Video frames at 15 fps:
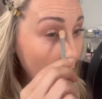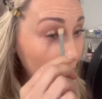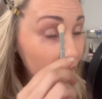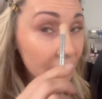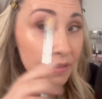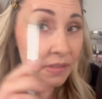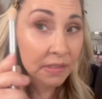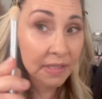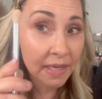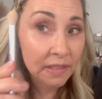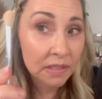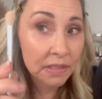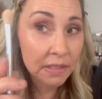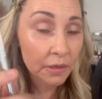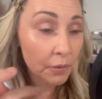This
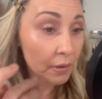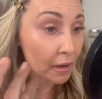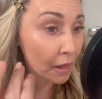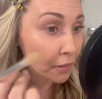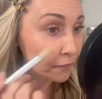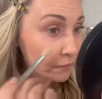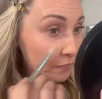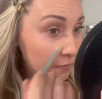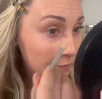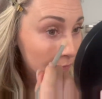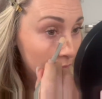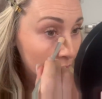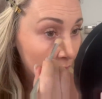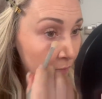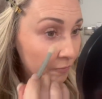side's so help,
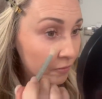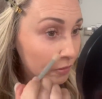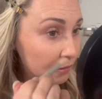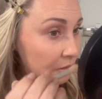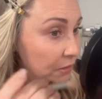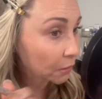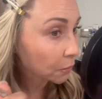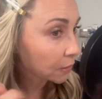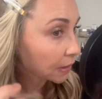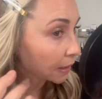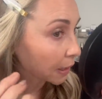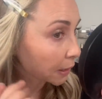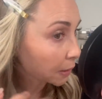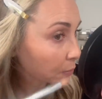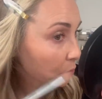helpful too to
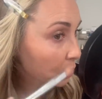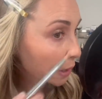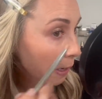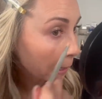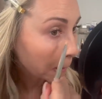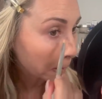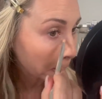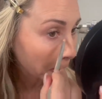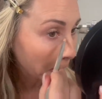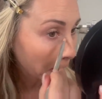kind of blend.